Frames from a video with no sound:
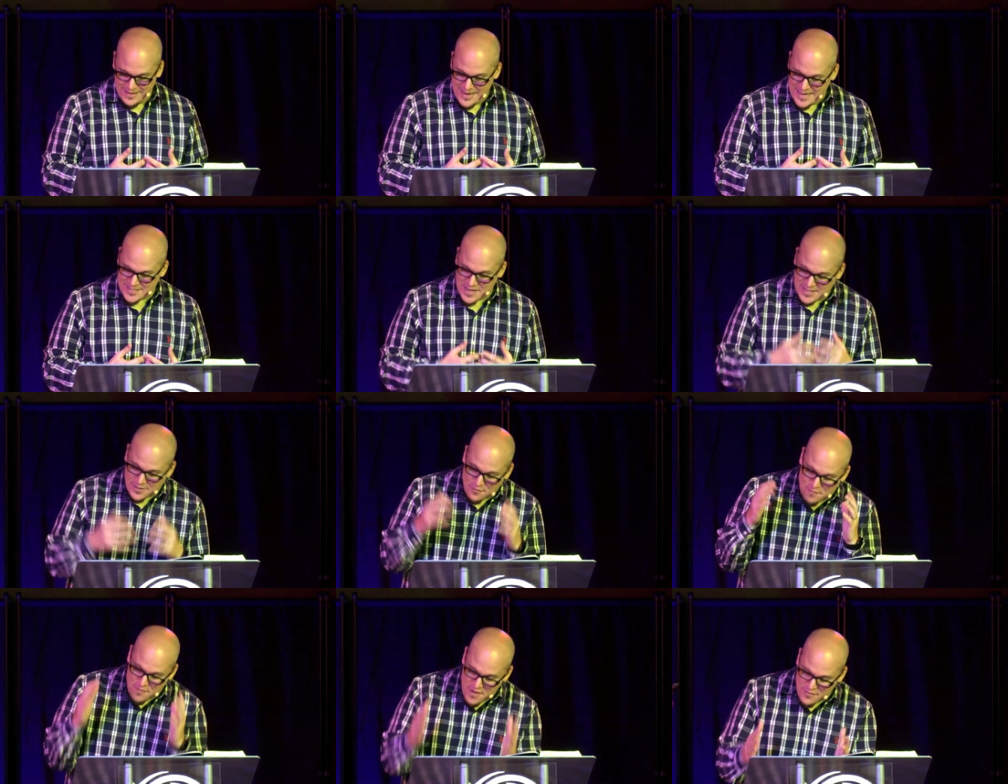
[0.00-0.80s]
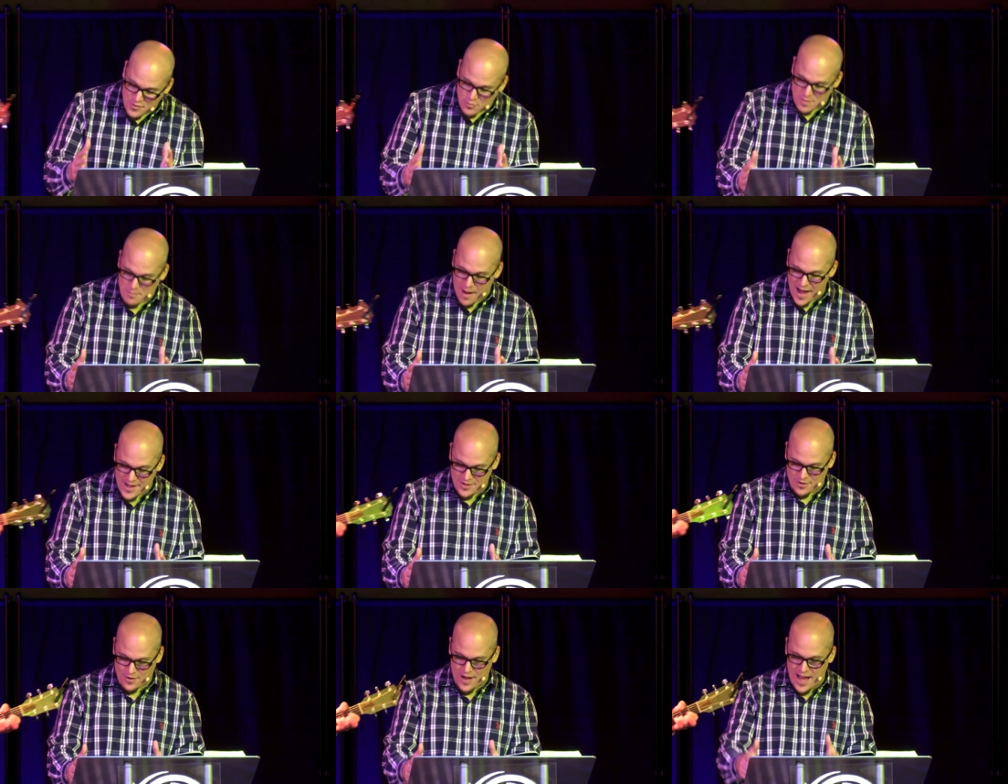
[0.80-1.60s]
It's a vivid
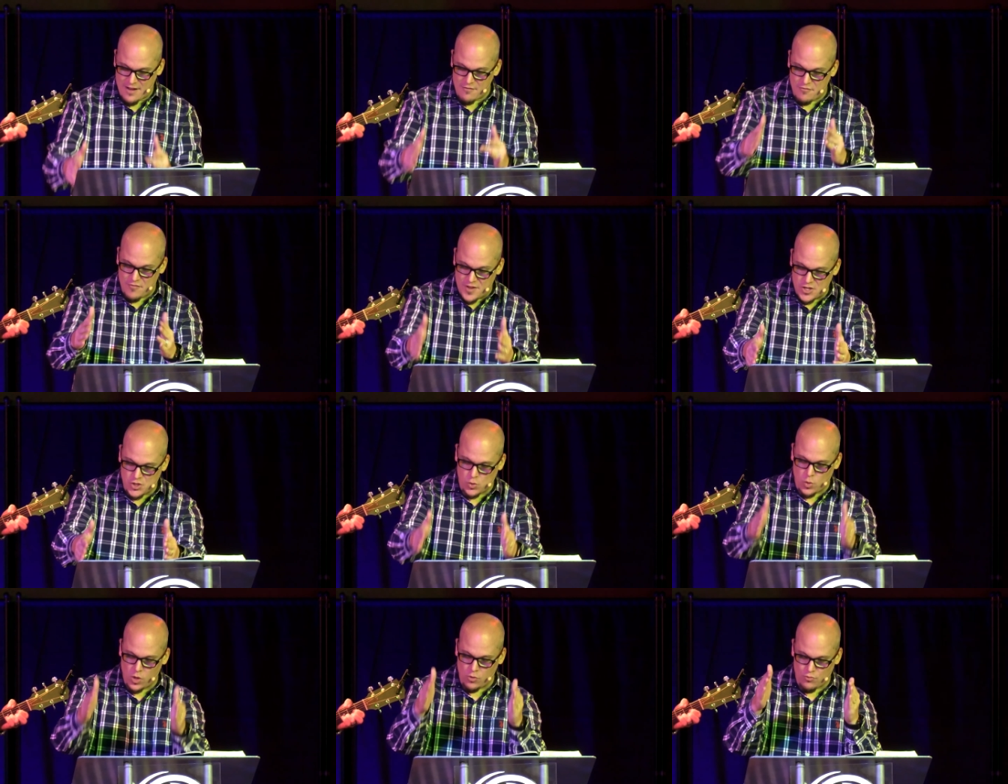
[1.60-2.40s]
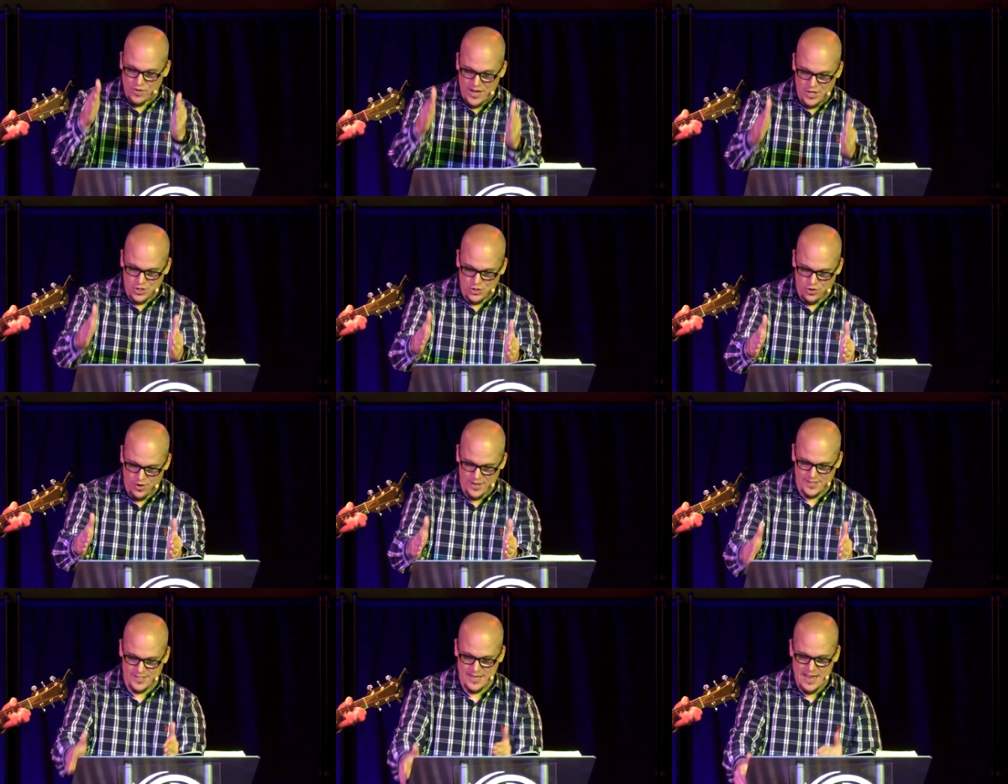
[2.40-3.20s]
reminder and a visual
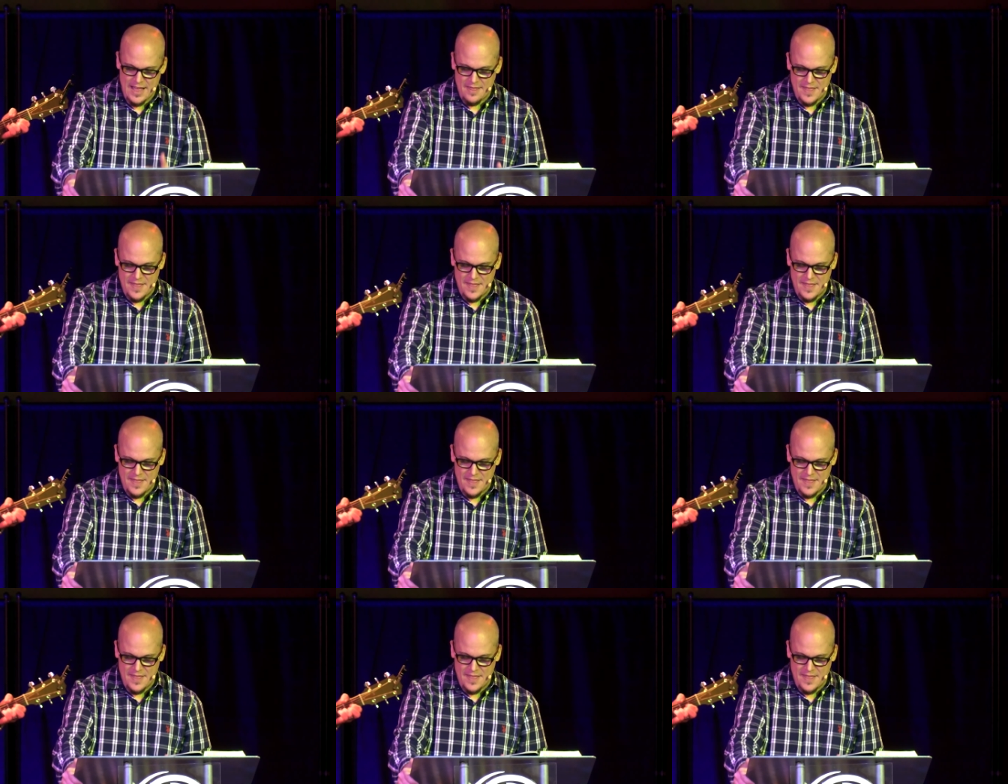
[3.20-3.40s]
reassurance